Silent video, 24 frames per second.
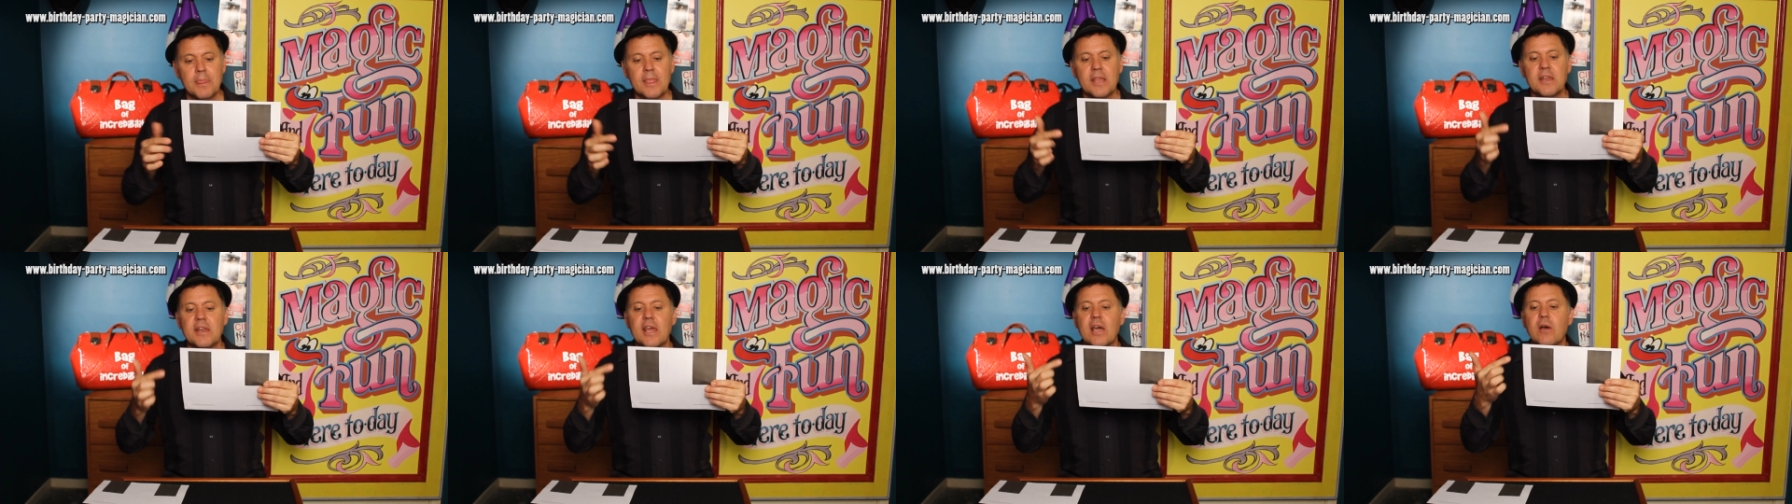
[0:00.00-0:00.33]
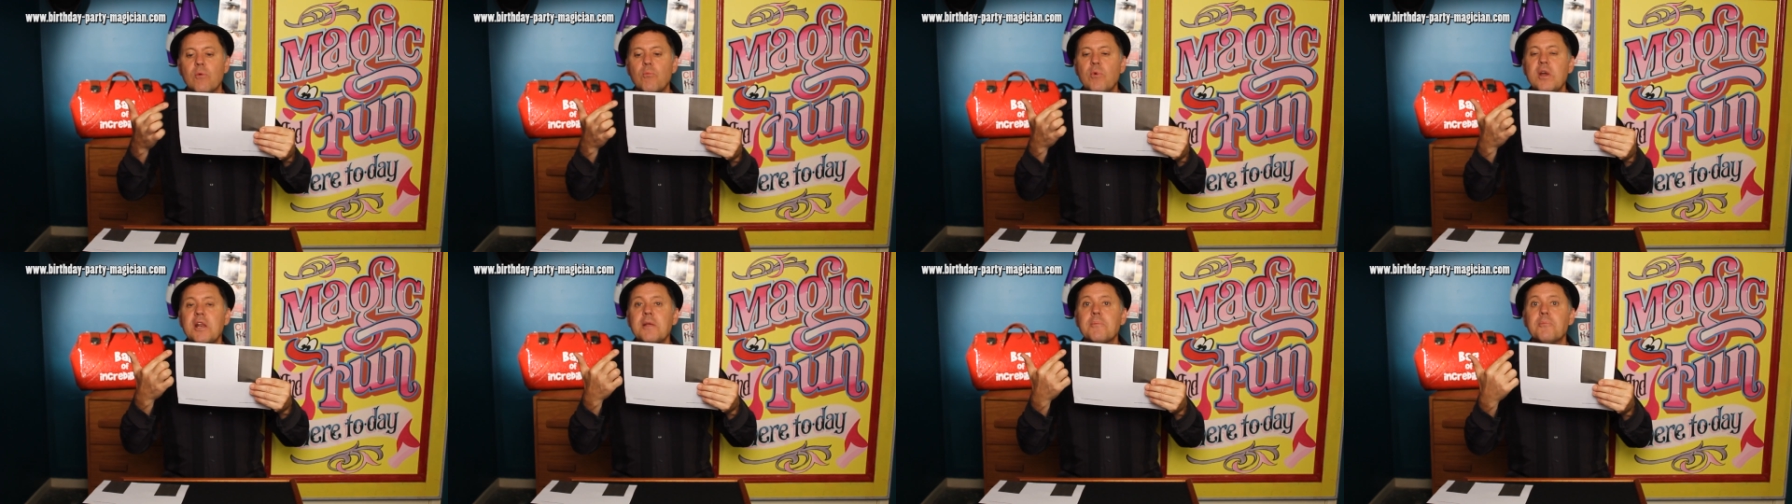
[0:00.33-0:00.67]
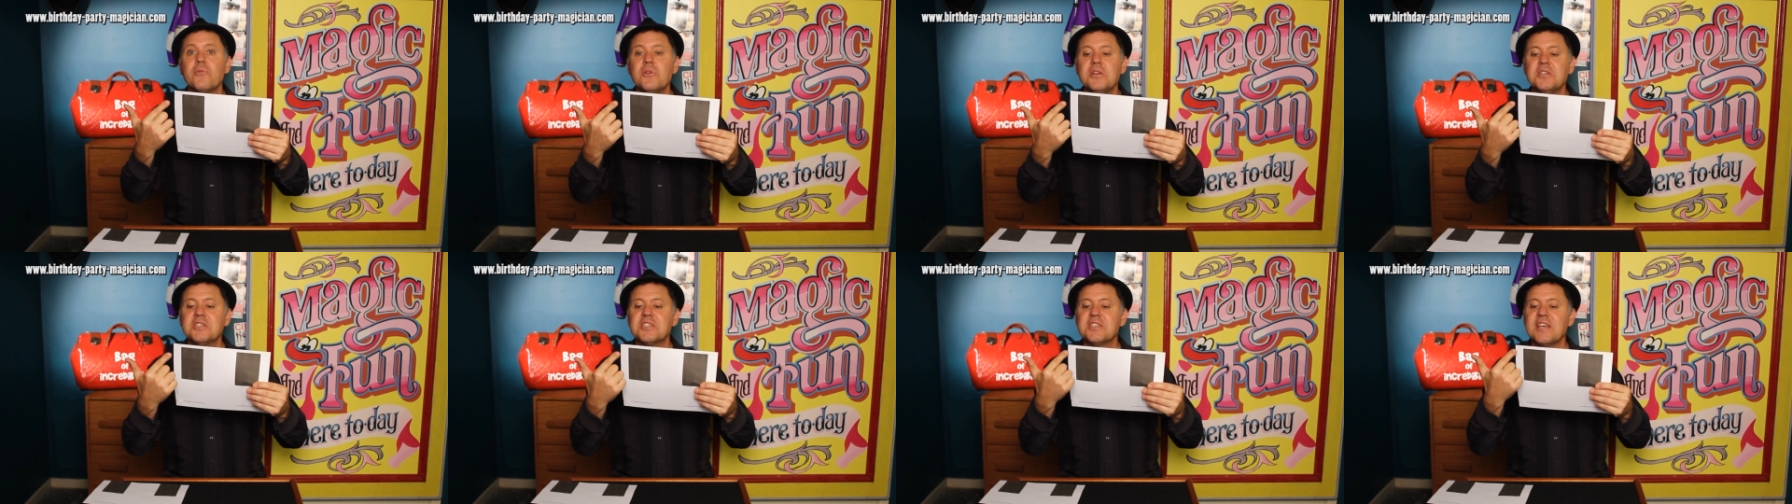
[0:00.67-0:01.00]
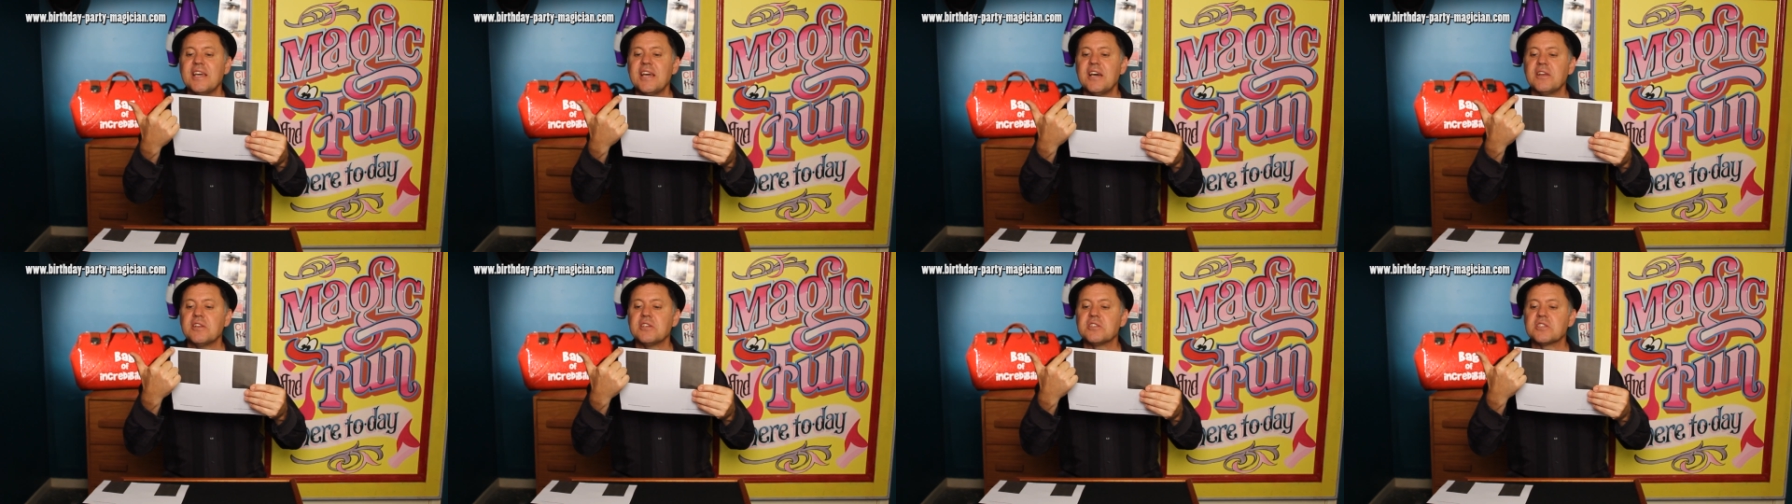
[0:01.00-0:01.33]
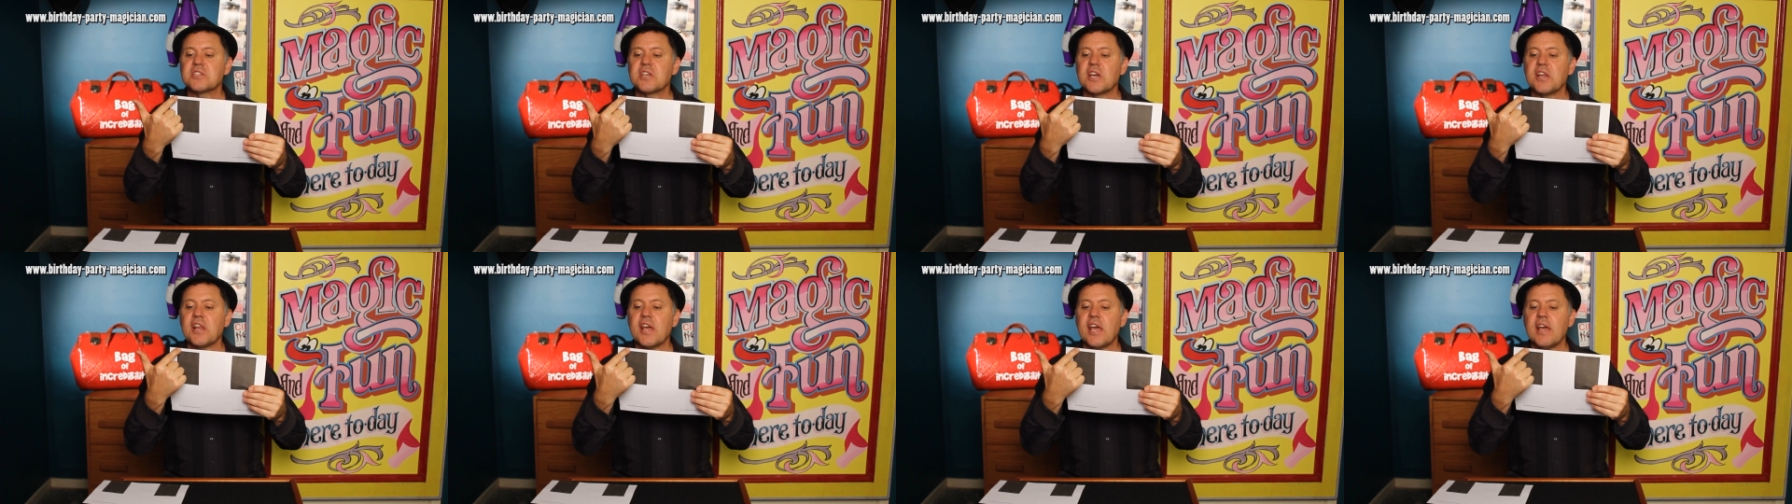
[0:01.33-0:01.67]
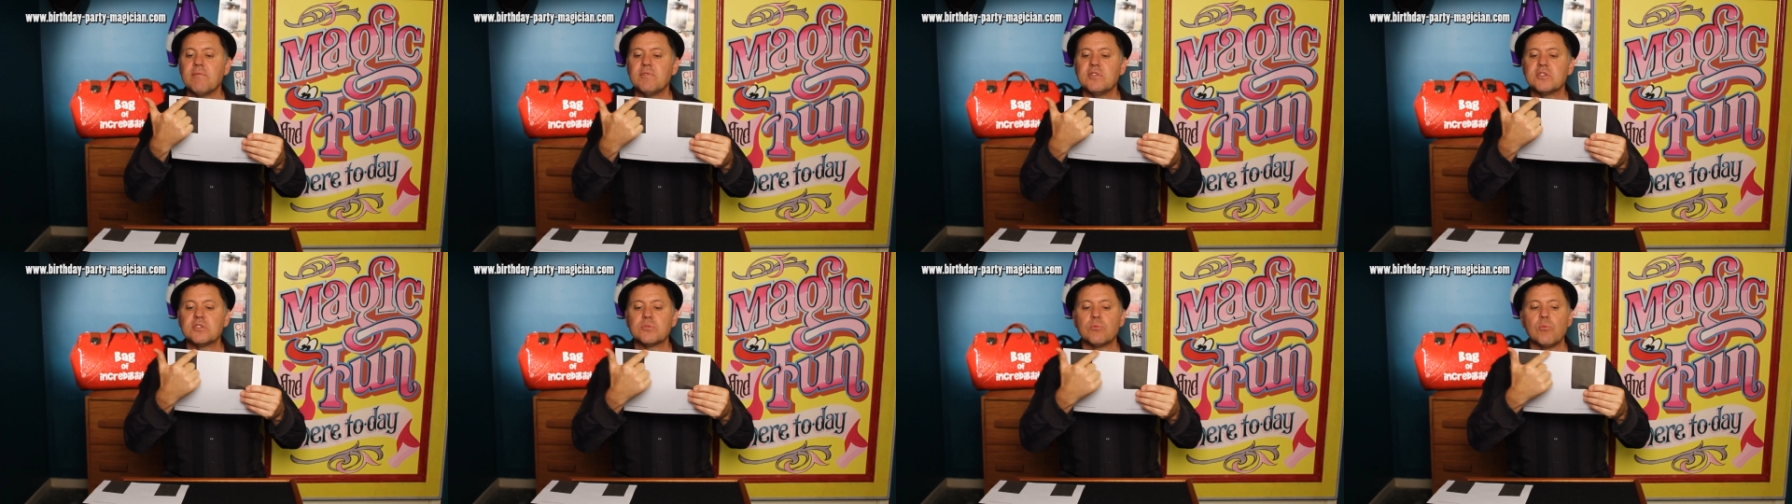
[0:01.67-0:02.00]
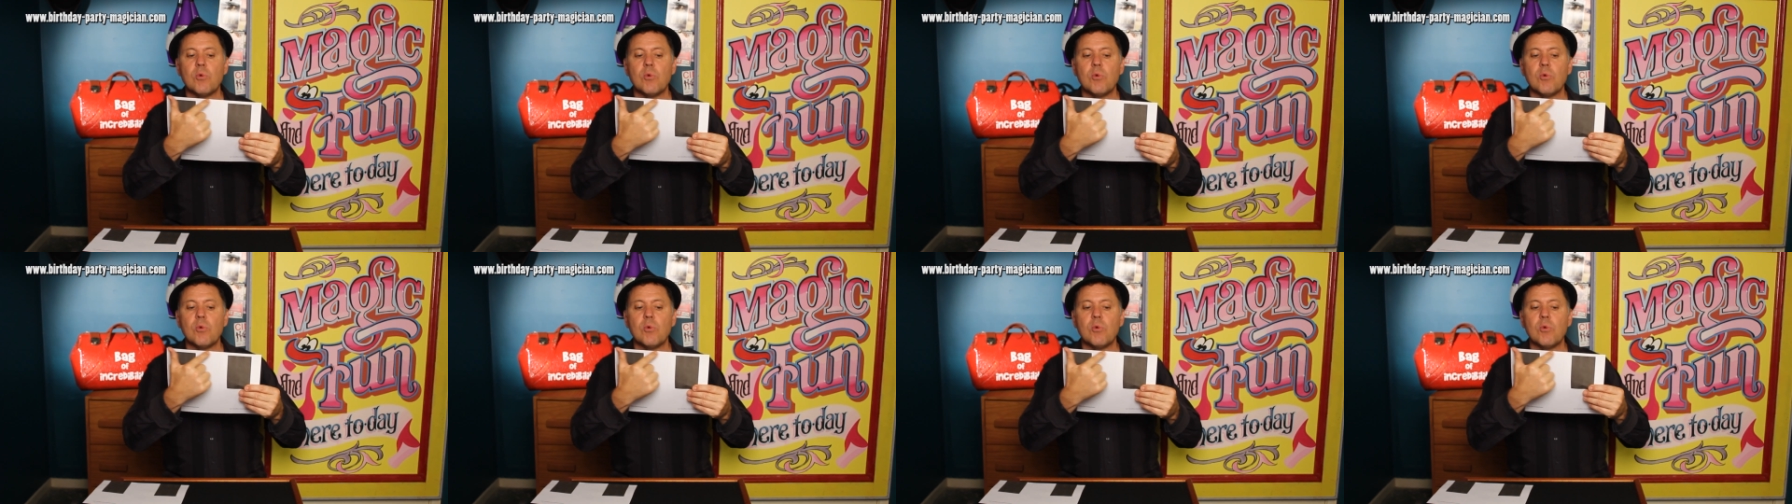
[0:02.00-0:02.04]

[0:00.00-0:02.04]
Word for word: Now when it prints out it's going to have this